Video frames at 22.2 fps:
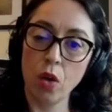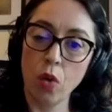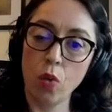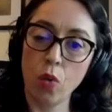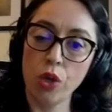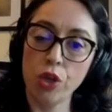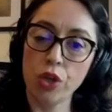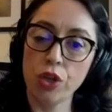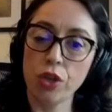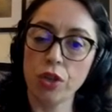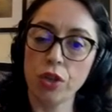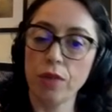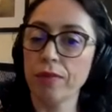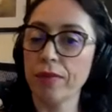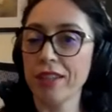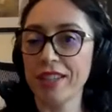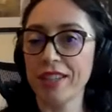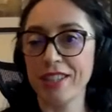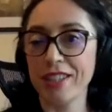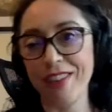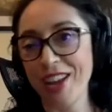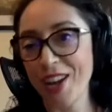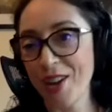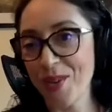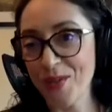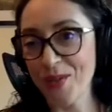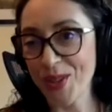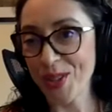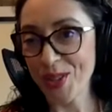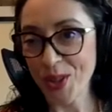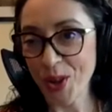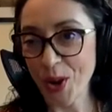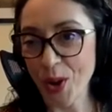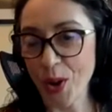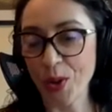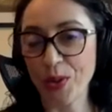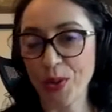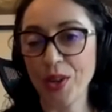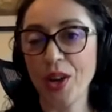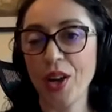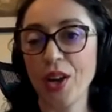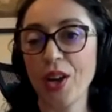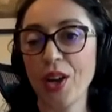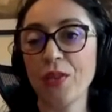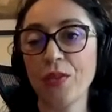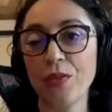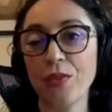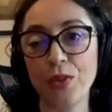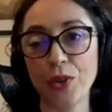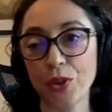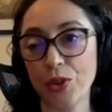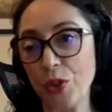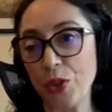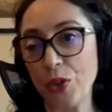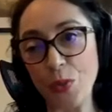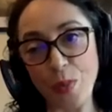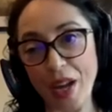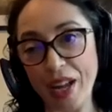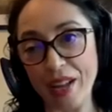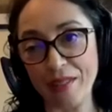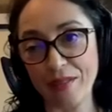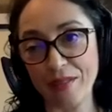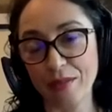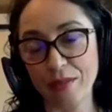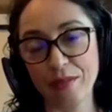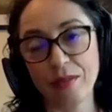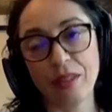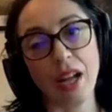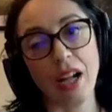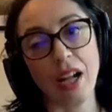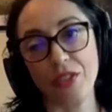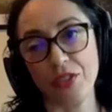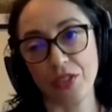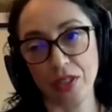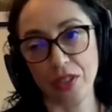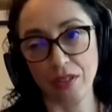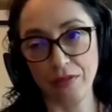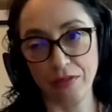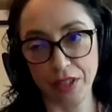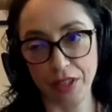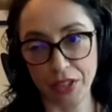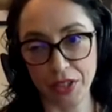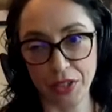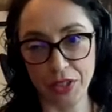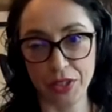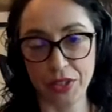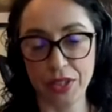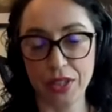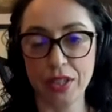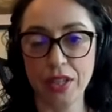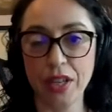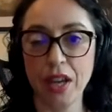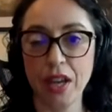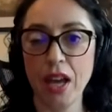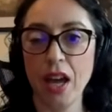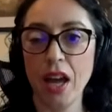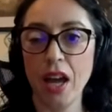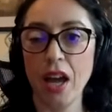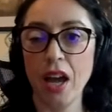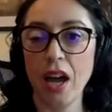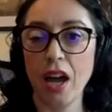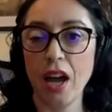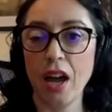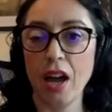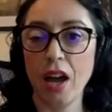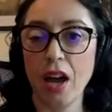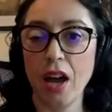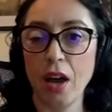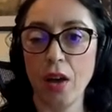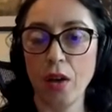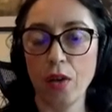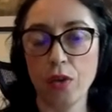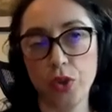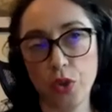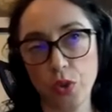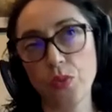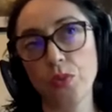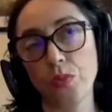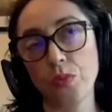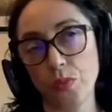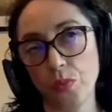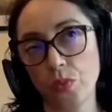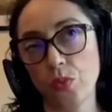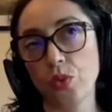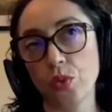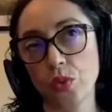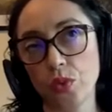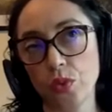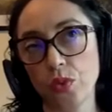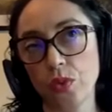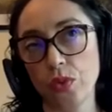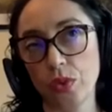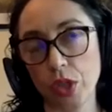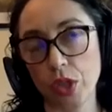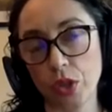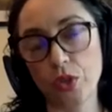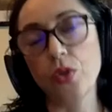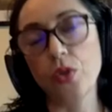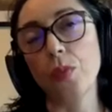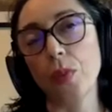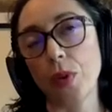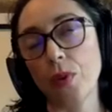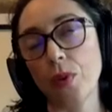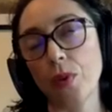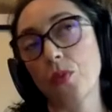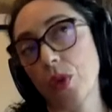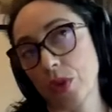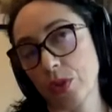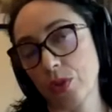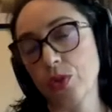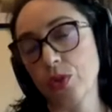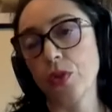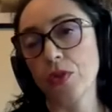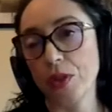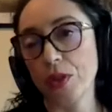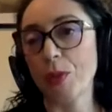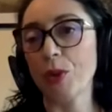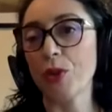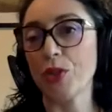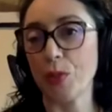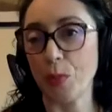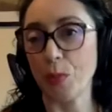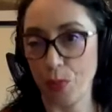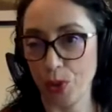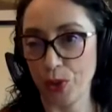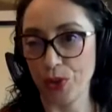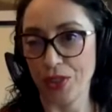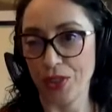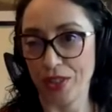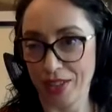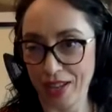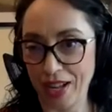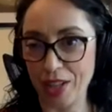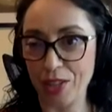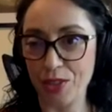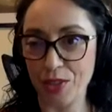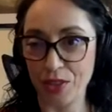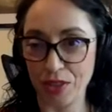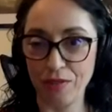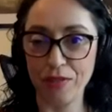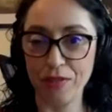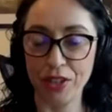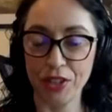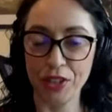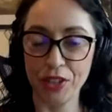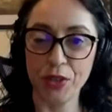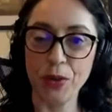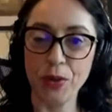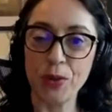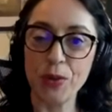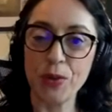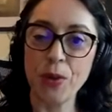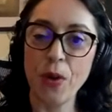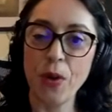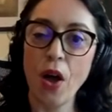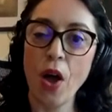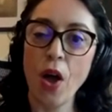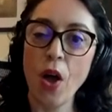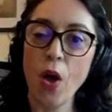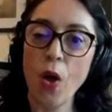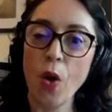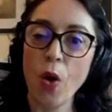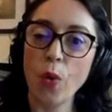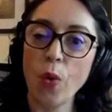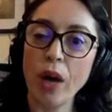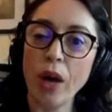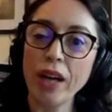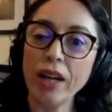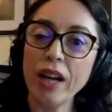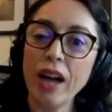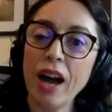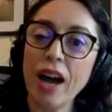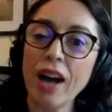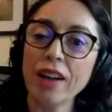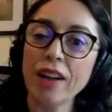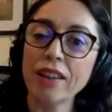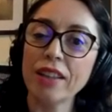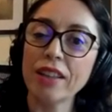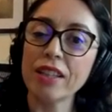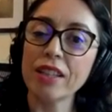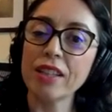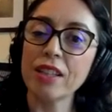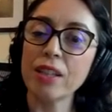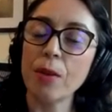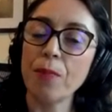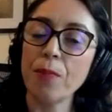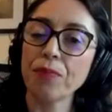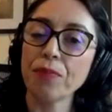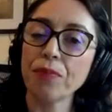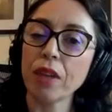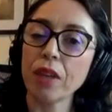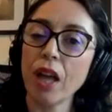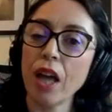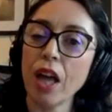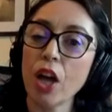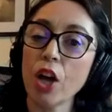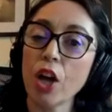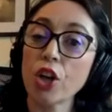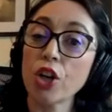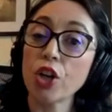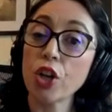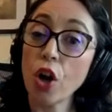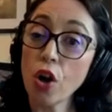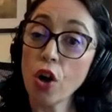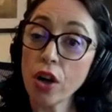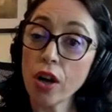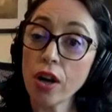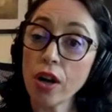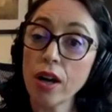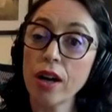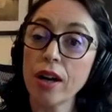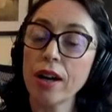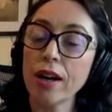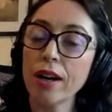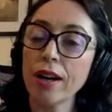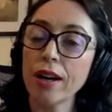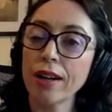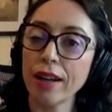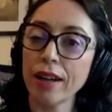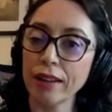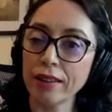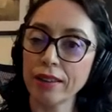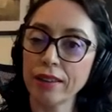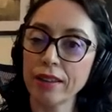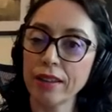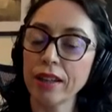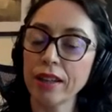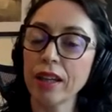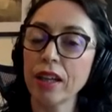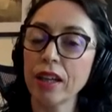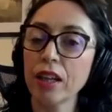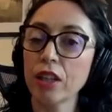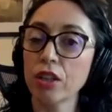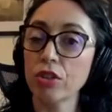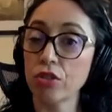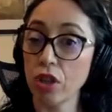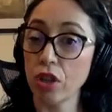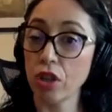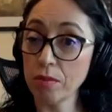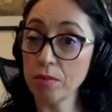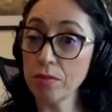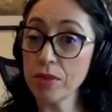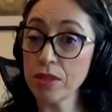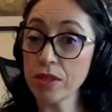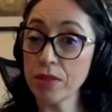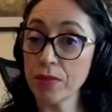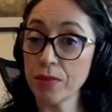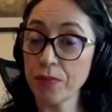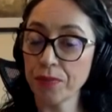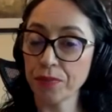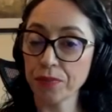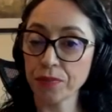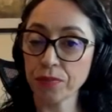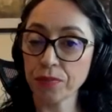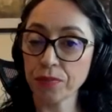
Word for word: which is very well known for two main cultural features, two, the two, two of the most important cultural features. One are these uh, rock cutting tombs